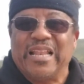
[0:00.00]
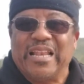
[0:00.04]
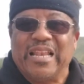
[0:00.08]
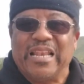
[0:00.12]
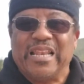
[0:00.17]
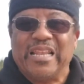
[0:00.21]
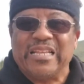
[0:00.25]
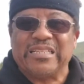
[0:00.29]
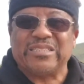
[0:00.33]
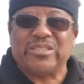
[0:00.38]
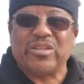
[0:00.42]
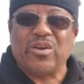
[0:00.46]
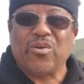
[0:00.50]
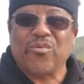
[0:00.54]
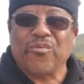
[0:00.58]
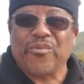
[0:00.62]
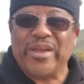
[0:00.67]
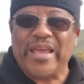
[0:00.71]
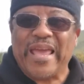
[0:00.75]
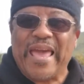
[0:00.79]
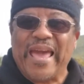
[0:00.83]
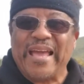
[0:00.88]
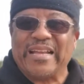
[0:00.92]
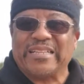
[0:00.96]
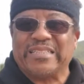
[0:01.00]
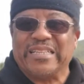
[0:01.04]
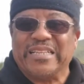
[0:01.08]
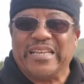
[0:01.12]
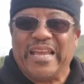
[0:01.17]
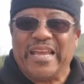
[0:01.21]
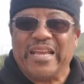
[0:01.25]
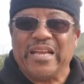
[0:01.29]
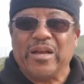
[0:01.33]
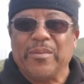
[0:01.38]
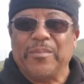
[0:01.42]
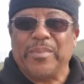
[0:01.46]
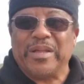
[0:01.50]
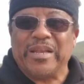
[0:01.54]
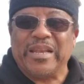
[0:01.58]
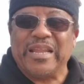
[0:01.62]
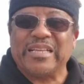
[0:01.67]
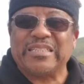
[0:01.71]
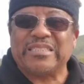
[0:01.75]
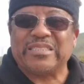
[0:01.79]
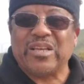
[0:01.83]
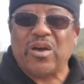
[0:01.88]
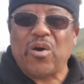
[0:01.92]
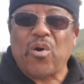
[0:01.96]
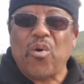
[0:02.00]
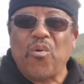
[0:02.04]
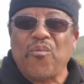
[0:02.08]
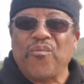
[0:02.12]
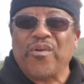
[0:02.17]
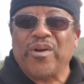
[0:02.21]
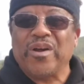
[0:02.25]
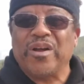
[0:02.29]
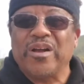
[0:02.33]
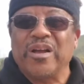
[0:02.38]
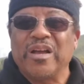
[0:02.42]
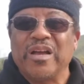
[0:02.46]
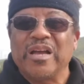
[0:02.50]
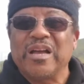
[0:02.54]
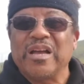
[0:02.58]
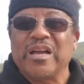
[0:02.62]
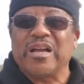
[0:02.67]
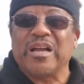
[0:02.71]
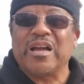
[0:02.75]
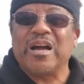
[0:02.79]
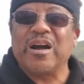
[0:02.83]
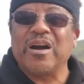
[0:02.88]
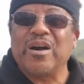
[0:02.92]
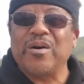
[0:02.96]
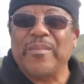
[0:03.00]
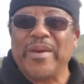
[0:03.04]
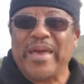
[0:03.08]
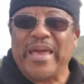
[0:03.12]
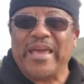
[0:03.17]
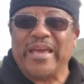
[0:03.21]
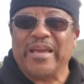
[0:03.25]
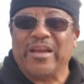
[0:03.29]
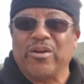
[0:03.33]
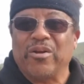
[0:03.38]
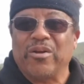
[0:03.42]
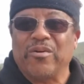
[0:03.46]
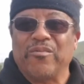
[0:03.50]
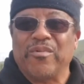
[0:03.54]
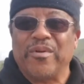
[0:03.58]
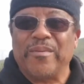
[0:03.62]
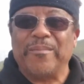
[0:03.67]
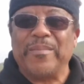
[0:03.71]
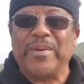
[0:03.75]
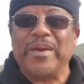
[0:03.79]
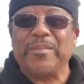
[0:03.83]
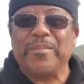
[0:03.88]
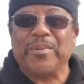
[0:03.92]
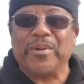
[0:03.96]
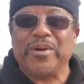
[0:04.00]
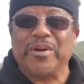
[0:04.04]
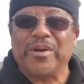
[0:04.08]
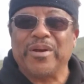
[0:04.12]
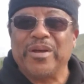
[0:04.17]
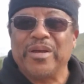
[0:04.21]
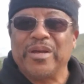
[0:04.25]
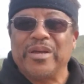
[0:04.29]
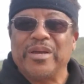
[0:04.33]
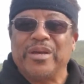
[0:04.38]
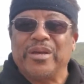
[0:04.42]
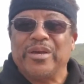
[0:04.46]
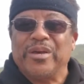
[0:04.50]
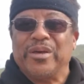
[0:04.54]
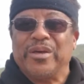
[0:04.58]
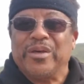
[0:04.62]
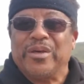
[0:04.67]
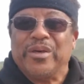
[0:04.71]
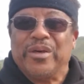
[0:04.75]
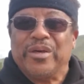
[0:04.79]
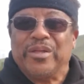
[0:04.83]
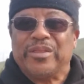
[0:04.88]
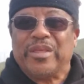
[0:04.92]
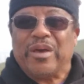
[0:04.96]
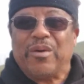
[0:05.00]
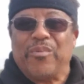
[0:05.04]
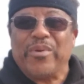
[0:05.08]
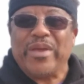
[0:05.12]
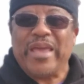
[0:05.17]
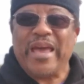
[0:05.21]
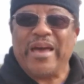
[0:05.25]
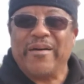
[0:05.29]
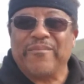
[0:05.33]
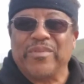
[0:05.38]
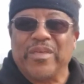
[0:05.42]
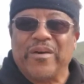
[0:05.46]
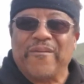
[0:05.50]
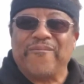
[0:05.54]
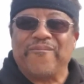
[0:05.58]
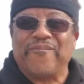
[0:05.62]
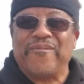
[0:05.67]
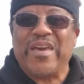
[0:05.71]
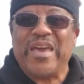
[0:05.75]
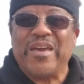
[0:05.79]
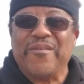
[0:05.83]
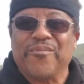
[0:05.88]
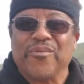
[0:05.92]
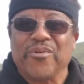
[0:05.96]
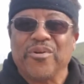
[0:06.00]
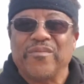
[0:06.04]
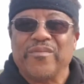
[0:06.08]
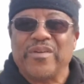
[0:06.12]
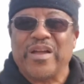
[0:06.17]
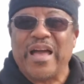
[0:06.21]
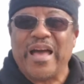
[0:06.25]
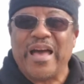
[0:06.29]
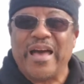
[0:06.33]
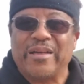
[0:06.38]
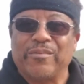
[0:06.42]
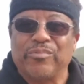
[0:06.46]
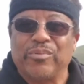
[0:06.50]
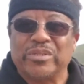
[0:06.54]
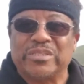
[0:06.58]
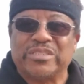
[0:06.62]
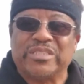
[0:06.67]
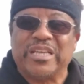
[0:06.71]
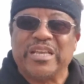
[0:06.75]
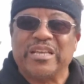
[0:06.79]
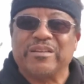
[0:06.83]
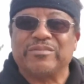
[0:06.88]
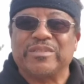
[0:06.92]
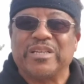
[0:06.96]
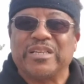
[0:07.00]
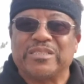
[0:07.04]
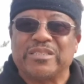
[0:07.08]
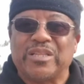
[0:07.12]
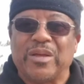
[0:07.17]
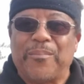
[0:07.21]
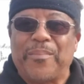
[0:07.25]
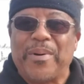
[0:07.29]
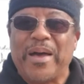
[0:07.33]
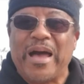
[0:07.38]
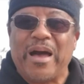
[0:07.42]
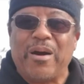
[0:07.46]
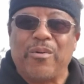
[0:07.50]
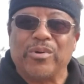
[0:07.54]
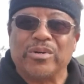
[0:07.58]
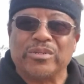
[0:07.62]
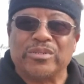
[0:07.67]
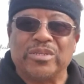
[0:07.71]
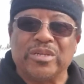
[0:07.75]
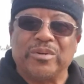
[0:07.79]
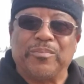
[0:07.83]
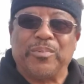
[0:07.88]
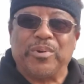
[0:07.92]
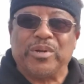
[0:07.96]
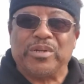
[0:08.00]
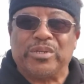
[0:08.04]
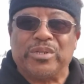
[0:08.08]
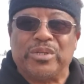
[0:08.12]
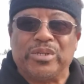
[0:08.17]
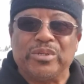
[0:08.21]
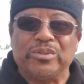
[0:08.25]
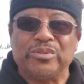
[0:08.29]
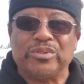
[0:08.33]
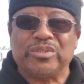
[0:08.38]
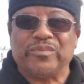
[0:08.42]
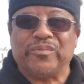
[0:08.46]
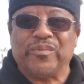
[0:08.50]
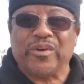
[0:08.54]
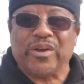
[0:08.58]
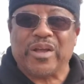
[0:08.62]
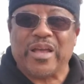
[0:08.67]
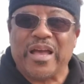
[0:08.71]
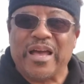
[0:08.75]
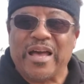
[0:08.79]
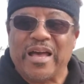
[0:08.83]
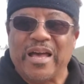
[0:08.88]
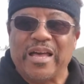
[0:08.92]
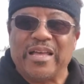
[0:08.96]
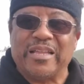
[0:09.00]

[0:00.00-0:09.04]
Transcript: Let's don't react in anger, but let's overcome anger and remember that we have the favor of God, which gives us the power to produce for God.